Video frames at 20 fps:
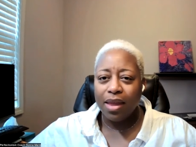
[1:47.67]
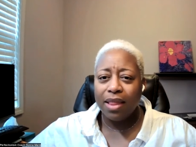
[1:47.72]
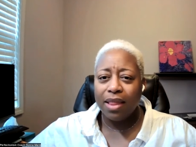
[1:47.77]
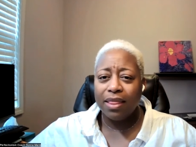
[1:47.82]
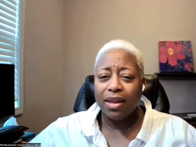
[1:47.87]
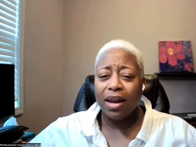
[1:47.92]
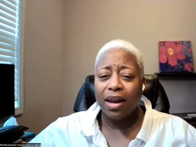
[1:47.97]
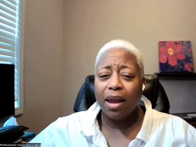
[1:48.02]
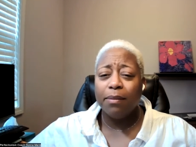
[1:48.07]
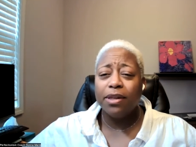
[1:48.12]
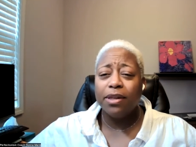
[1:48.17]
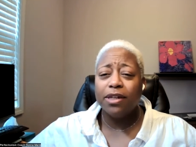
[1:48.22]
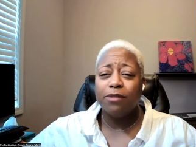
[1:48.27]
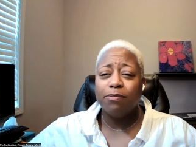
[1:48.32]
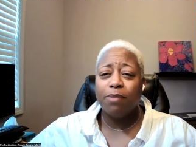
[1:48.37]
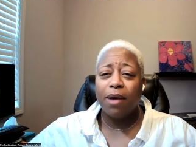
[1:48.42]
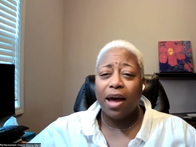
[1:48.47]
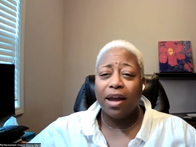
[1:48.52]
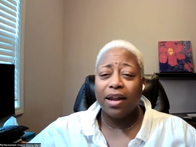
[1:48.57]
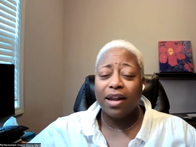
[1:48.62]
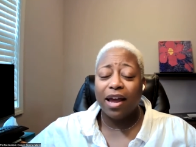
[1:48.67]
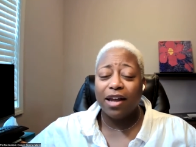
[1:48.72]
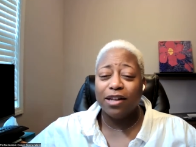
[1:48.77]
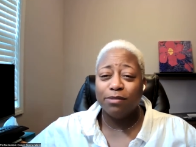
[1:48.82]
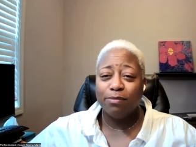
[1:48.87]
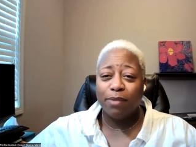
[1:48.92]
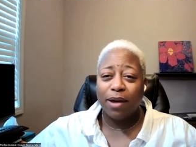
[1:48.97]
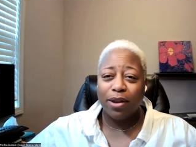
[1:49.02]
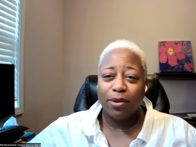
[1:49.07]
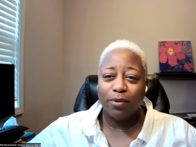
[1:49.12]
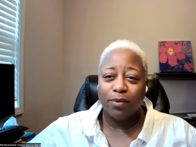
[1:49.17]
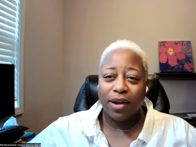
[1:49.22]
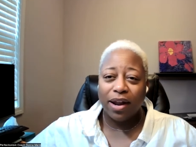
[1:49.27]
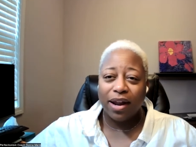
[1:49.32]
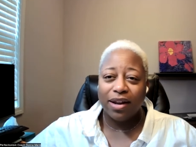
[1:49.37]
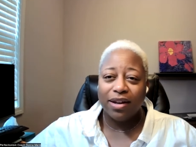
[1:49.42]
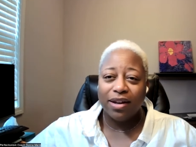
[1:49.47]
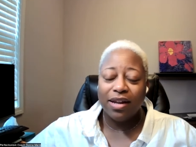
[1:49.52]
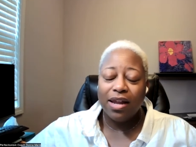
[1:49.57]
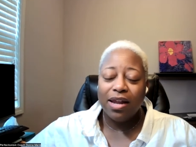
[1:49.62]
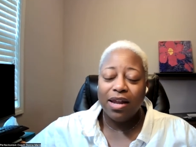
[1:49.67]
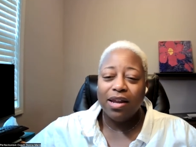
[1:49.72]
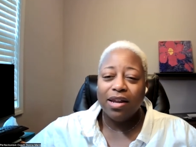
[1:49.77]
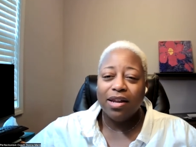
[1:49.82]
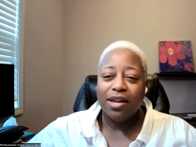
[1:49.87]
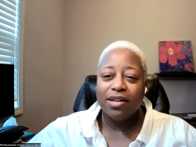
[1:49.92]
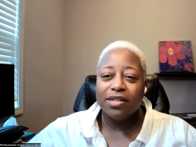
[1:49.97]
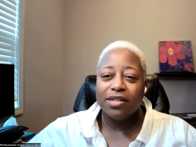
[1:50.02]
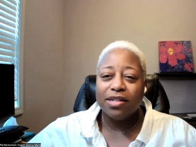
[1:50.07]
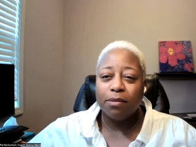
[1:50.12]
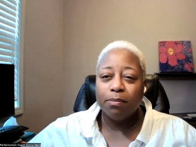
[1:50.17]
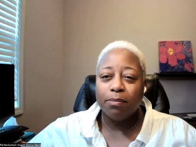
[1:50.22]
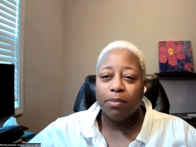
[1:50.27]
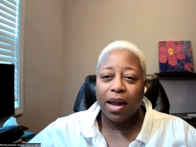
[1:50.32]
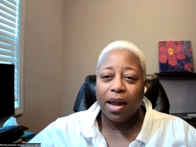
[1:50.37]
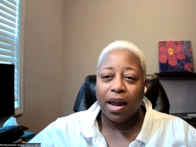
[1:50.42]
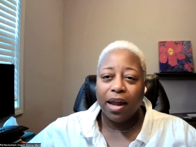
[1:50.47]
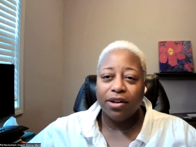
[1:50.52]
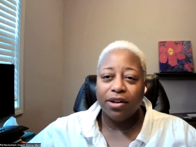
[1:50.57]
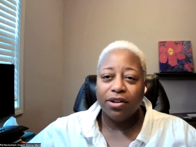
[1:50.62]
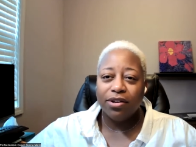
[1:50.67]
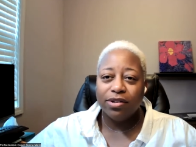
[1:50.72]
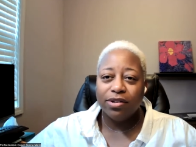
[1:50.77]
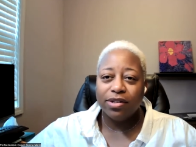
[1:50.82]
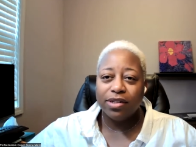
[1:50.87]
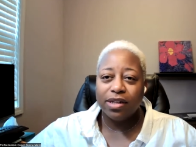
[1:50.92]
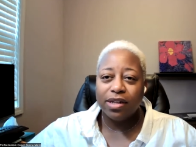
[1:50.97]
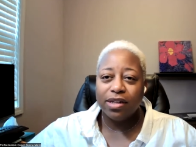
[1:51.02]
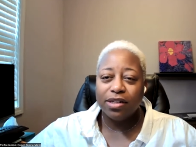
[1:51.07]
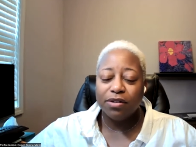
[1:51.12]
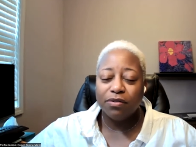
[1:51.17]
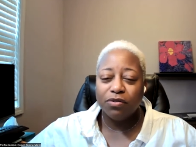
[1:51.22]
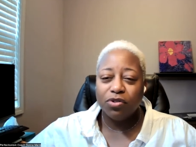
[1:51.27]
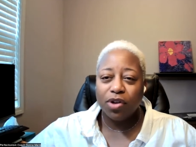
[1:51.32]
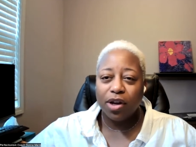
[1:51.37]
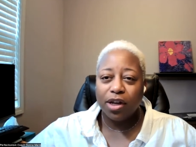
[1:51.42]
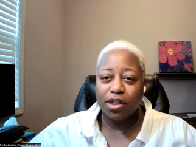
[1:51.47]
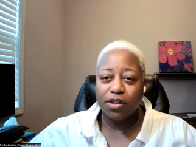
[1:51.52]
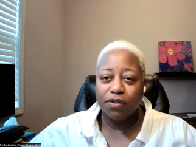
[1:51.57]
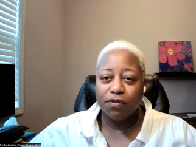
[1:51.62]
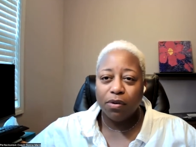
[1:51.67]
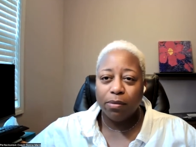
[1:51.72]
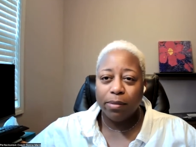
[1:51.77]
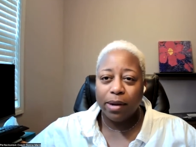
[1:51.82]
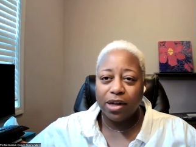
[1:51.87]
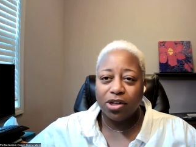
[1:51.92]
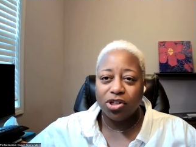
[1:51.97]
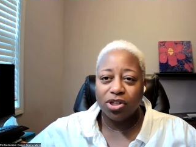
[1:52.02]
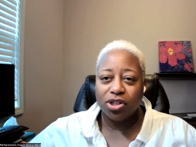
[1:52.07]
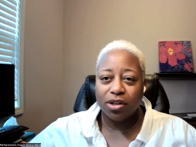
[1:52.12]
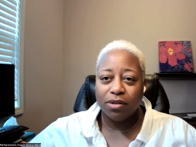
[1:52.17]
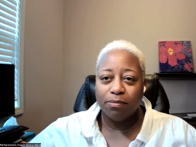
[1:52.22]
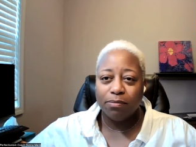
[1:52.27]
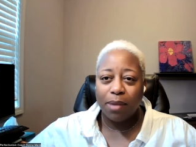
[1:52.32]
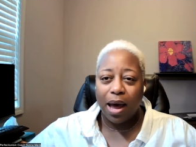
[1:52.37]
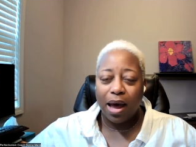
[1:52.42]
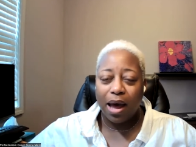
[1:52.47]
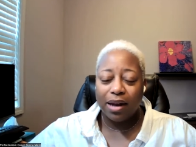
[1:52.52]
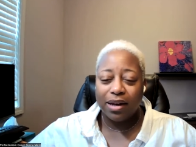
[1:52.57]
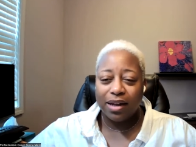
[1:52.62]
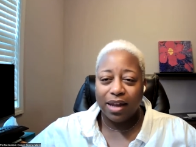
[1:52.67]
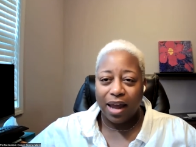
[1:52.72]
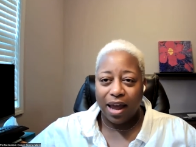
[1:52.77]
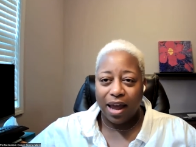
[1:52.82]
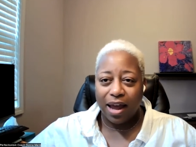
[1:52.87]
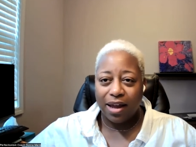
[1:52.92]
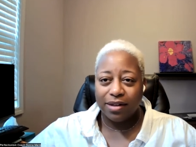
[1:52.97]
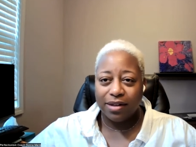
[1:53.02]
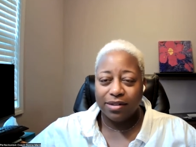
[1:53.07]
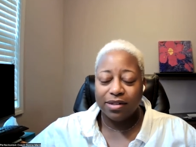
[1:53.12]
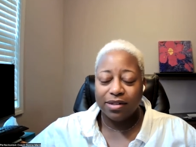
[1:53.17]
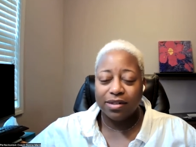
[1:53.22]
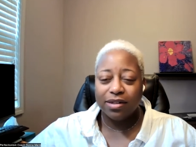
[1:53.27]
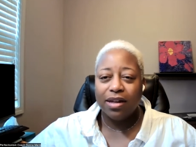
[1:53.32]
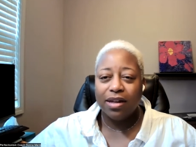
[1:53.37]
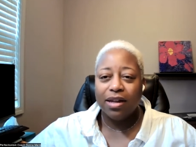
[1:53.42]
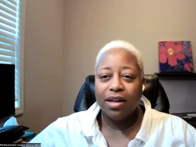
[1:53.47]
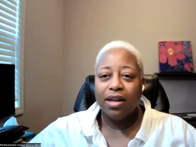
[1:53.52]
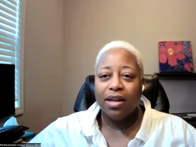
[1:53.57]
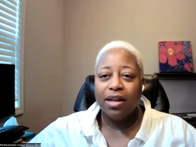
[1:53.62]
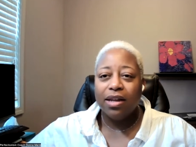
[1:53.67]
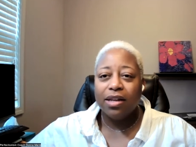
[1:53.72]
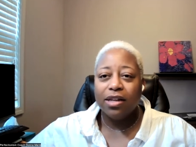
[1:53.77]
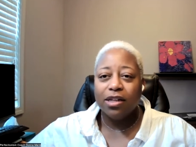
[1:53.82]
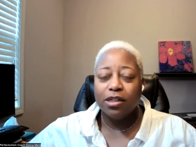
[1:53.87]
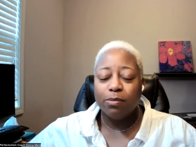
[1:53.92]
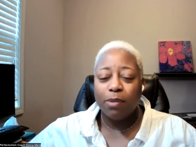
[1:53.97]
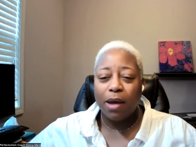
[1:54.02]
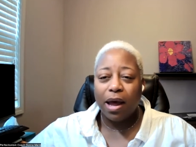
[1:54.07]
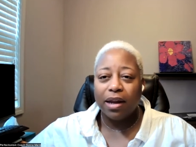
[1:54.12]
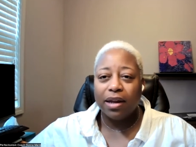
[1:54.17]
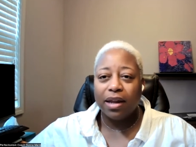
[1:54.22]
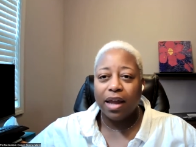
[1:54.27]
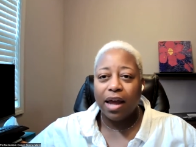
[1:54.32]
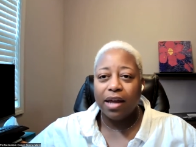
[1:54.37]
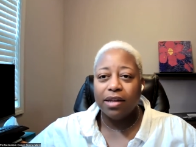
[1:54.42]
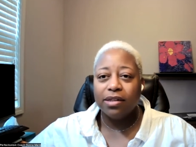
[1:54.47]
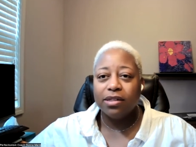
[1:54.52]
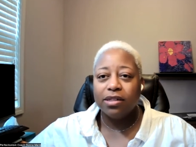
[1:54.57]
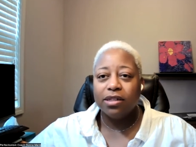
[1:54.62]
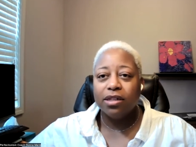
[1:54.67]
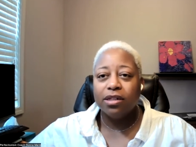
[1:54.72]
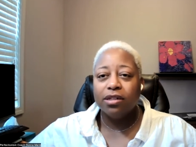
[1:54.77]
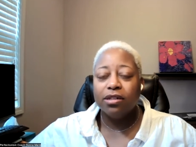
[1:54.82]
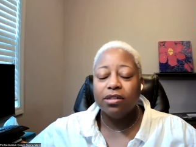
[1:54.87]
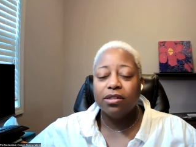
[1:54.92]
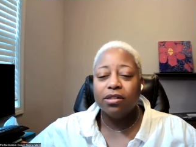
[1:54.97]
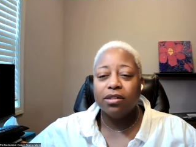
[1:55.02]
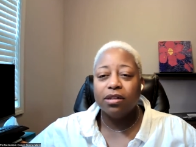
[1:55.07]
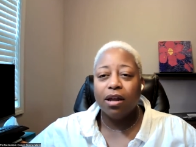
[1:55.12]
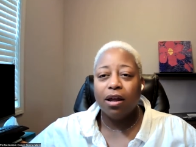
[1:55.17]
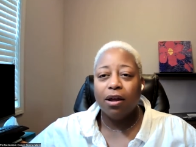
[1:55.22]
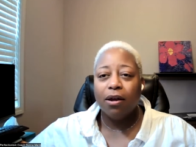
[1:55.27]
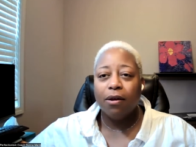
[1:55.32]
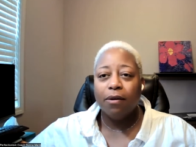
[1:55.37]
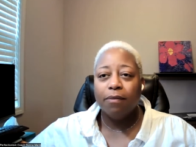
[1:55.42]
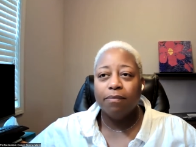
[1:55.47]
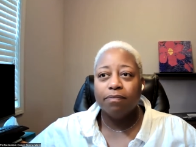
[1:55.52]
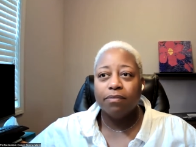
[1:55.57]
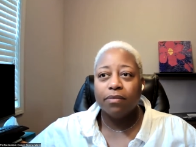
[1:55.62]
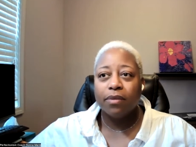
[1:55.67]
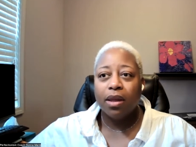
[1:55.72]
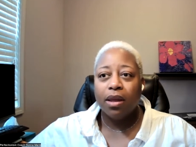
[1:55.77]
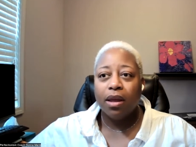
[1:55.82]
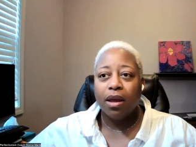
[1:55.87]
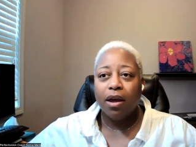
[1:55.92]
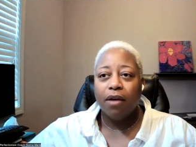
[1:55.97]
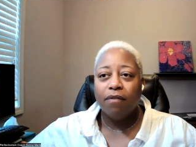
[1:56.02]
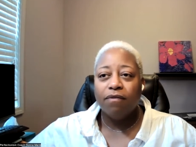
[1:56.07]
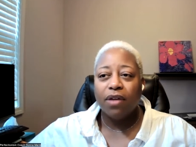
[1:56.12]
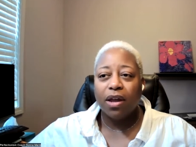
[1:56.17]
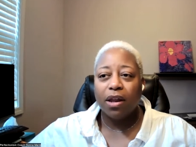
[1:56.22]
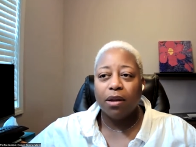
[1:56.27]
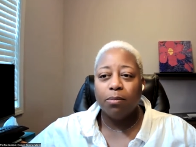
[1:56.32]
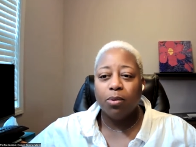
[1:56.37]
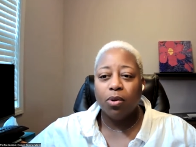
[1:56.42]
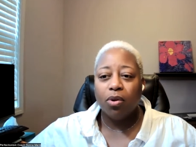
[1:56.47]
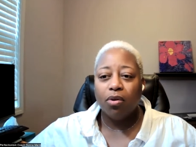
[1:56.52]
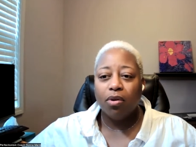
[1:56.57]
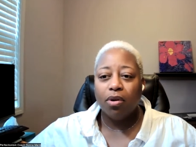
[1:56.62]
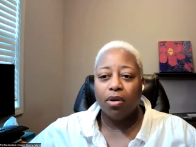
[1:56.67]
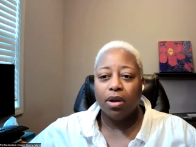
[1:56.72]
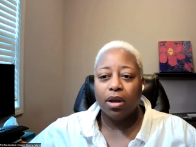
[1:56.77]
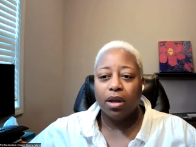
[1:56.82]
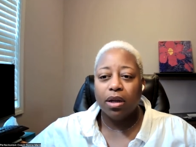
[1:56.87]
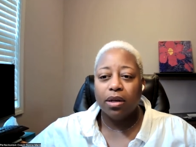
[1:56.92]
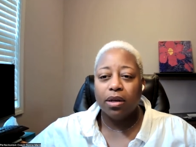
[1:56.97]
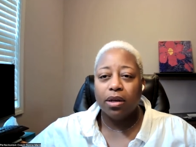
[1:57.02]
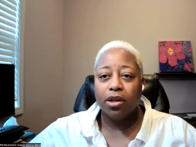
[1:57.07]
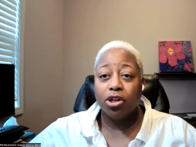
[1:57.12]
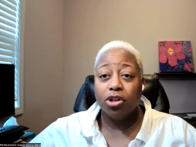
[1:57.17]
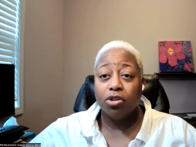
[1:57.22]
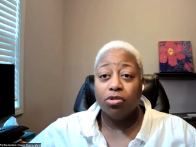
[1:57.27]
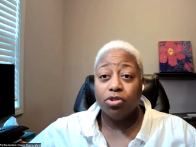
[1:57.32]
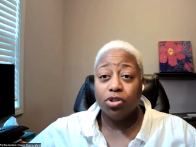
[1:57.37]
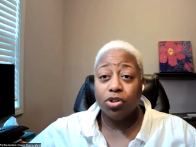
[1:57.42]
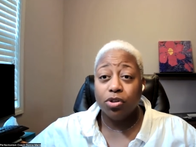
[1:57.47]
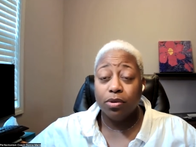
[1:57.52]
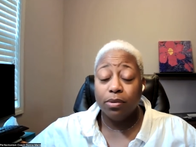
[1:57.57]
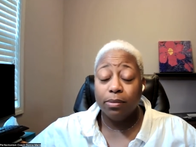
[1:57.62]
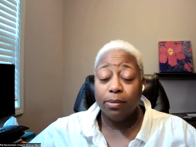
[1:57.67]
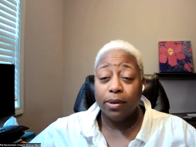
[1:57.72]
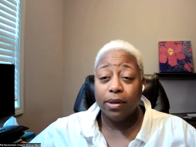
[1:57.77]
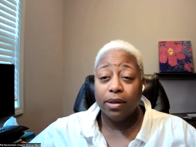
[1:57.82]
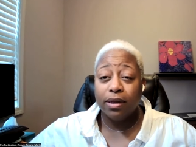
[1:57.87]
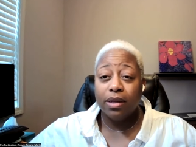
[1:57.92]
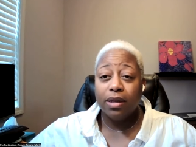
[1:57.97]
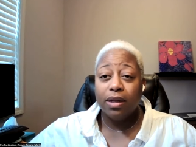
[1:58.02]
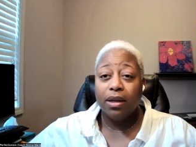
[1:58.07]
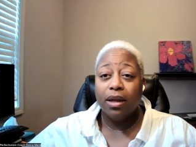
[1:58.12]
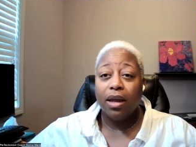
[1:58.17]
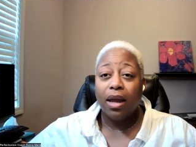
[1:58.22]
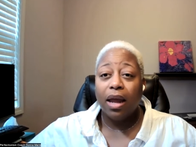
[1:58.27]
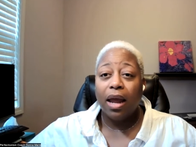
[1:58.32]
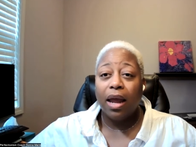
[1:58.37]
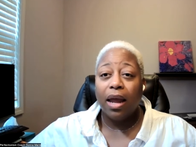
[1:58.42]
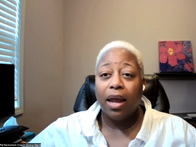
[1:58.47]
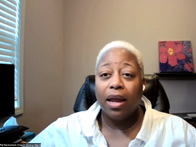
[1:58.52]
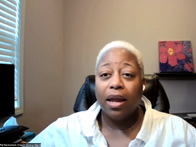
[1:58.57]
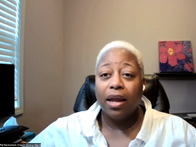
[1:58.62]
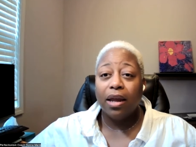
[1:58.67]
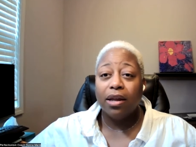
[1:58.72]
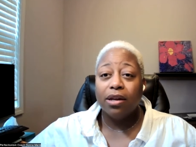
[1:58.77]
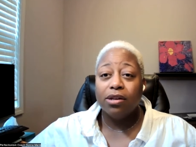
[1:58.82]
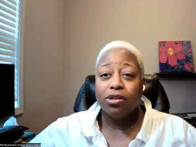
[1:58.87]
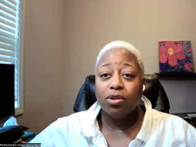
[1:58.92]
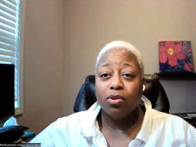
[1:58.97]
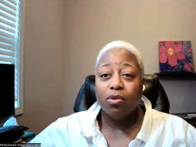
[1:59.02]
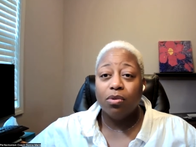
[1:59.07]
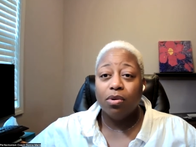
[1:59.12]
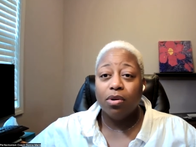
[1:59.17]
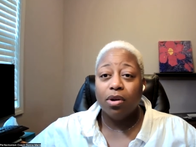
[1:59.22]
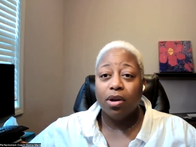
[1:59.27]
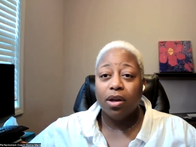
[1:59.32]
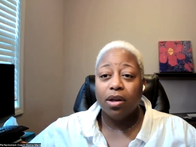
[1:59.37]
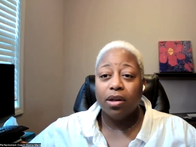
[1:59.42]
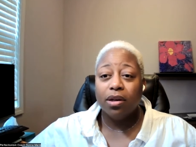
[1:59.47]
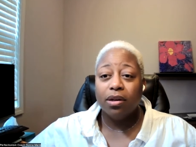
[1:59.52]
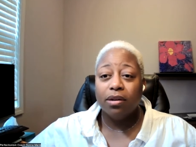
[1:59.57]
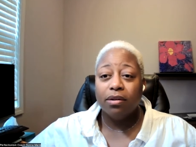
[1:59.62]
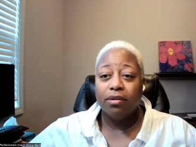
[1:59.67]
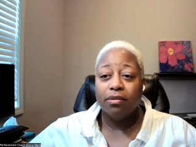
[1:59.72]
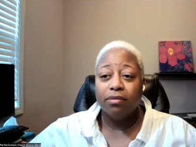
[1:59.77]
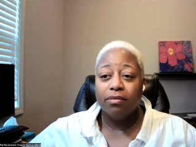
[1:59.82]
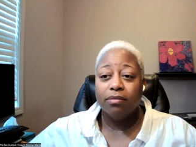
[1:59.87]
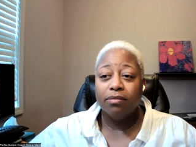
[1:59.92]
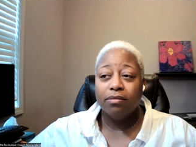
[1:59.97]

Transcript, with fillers: The name of this podcast, by the way, is the Plant Your Seeds of Transformation podcast. This podcast is um, available on YouTube and on